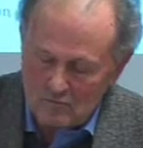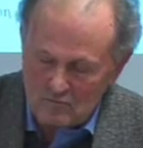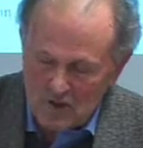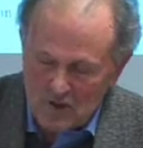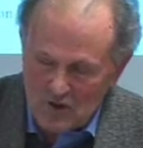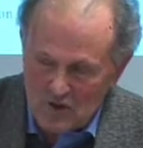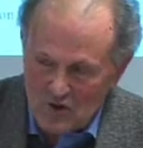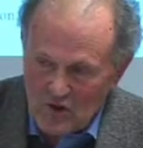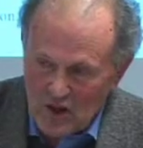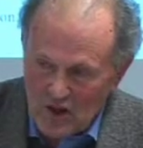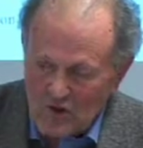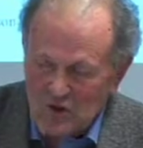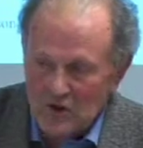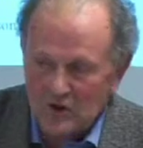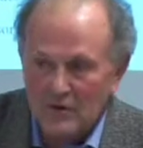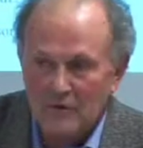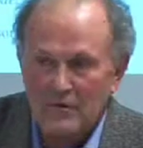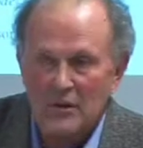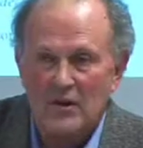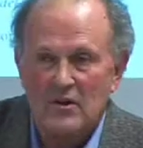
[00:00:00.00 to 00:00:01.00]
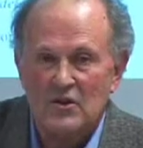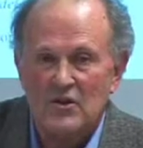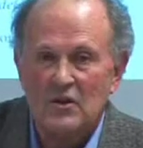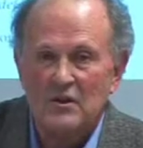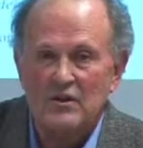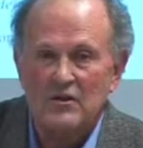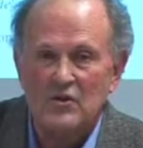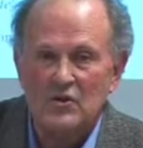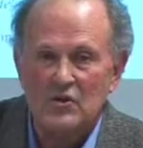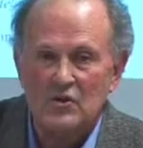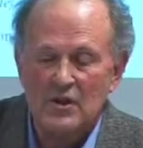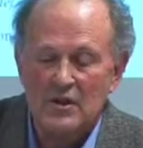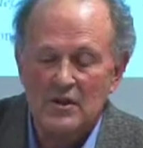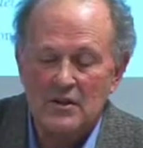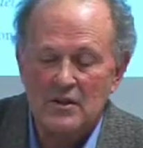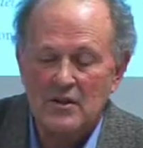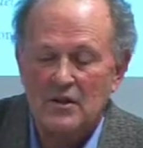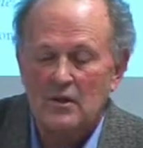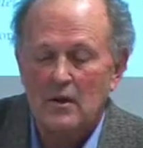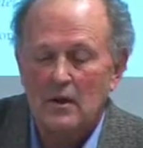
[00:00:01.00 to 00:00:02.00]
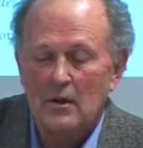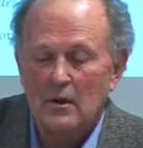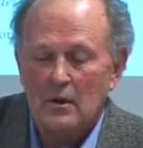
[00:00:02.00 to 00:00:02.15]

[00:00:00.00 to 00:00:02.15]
destruction of those industries,